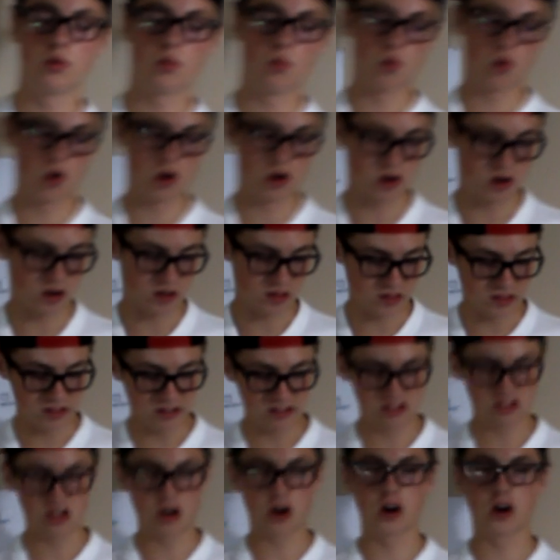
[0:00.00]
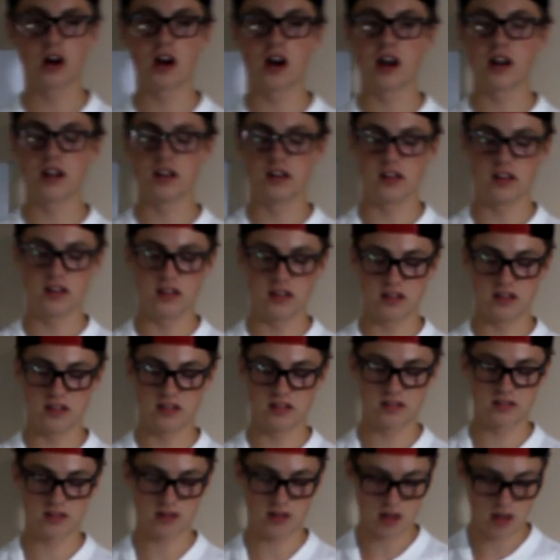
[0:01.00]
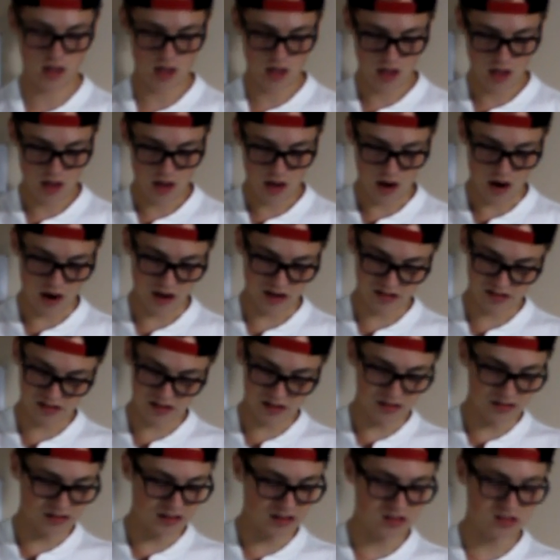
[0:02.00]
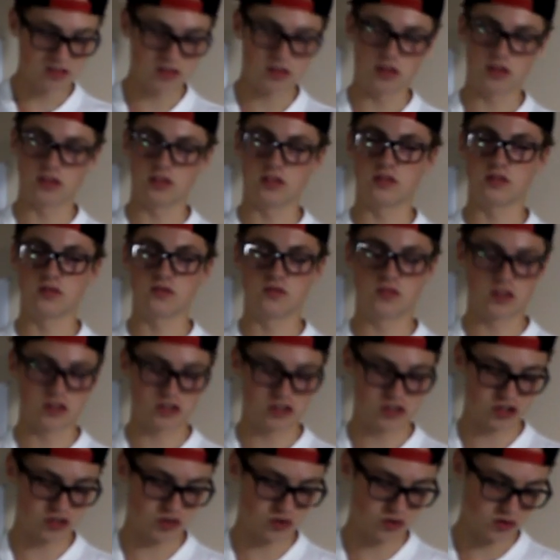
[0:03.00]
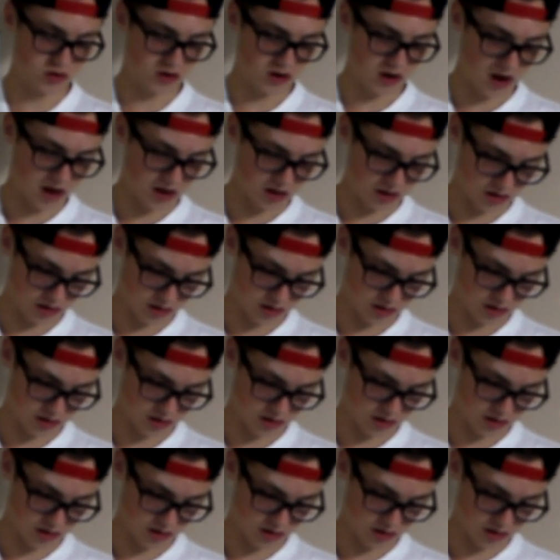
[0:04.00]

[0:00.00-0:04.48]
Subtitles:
1, and these are IDs. I'd say these are the first shoe that I